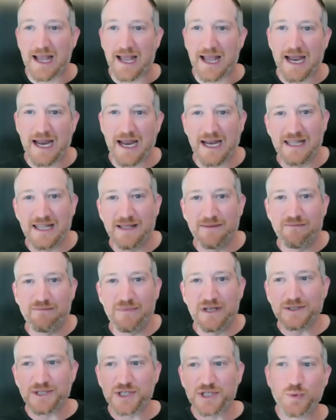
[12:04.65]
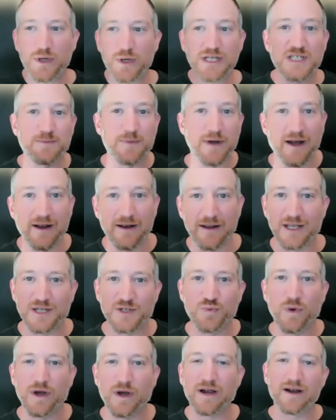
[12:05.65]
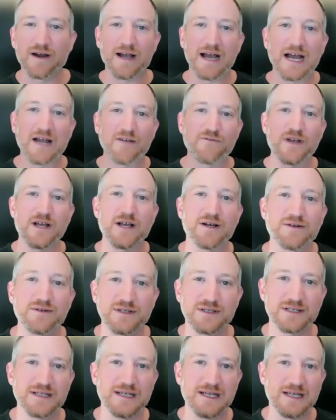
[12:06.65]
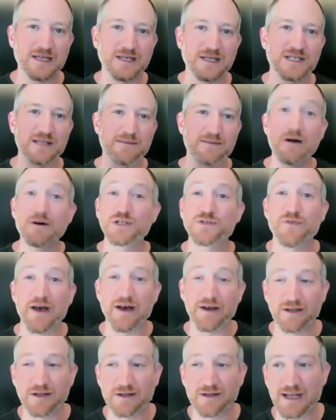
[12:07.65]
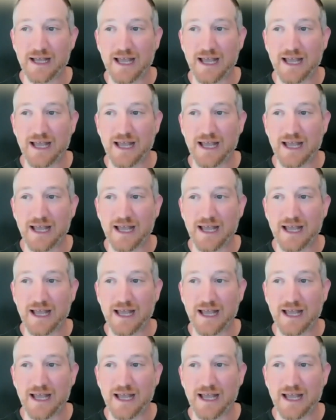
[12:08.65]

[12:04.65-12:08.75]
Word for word: And the middle sweet spot is where I found is the most value.